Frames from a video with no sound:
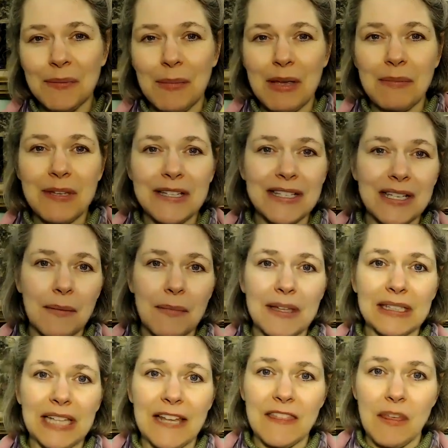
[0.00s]
Maybe it's something
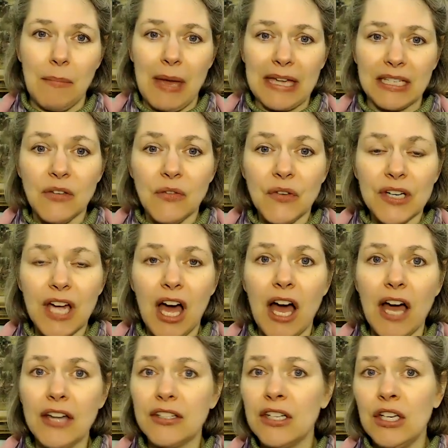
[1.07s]
like the
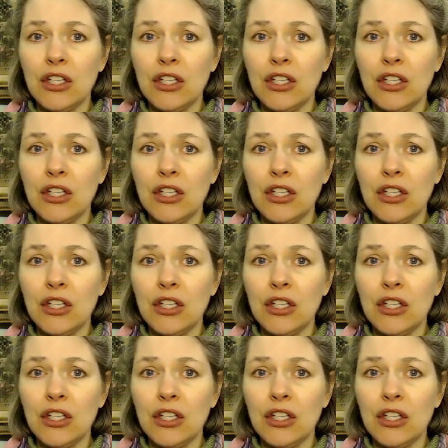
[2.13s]
Magnificat.